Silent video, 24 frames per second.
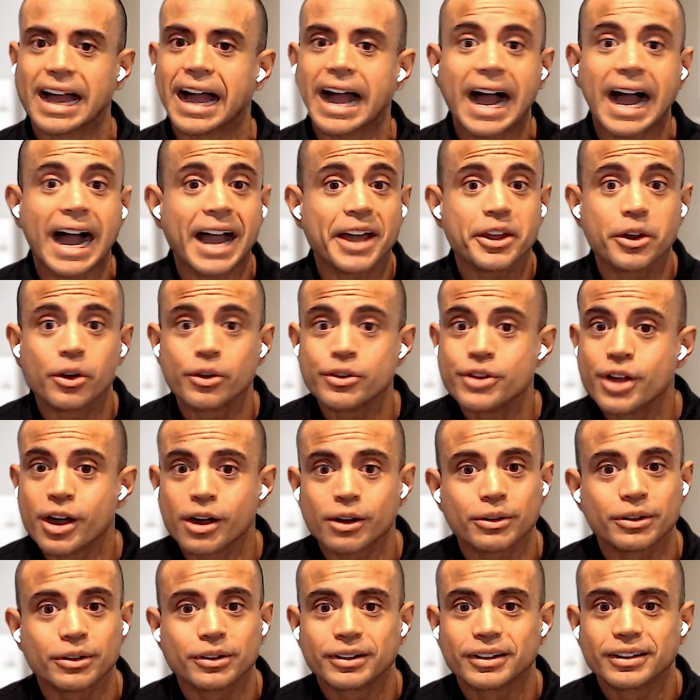I don't
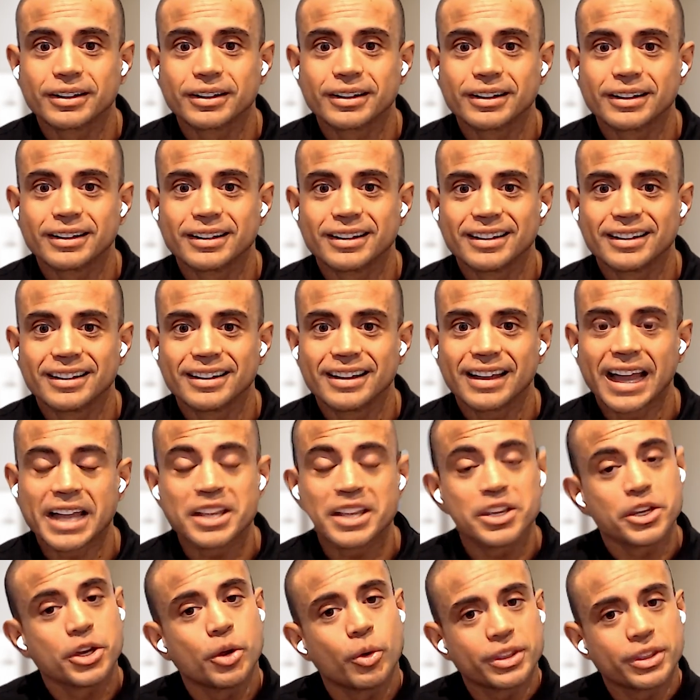know. And
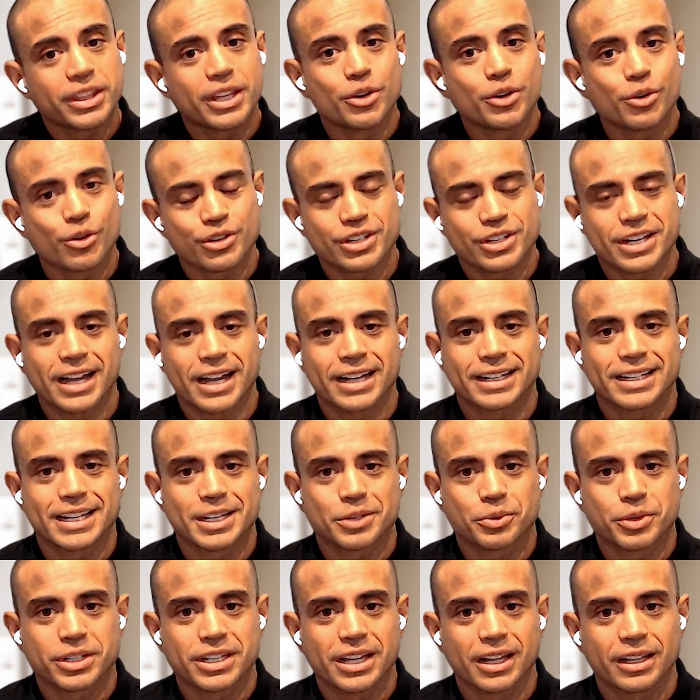you know what the neuroscientists
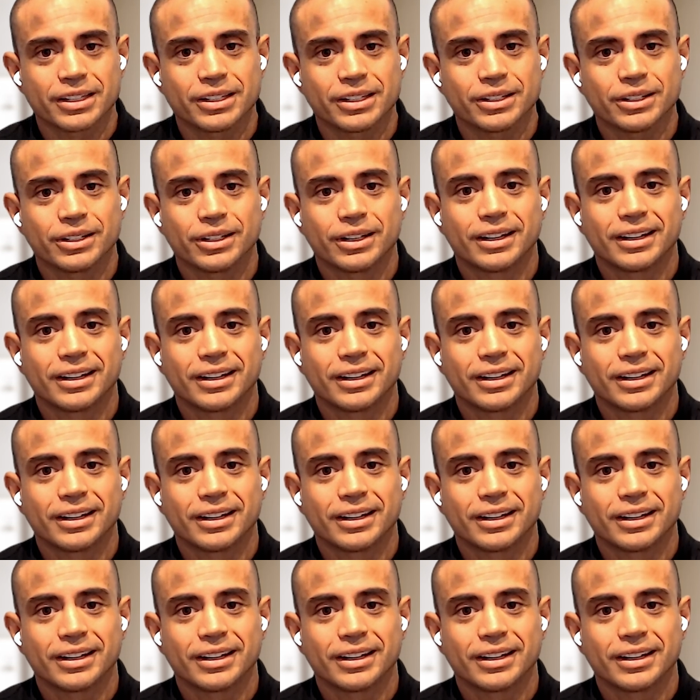would tell you?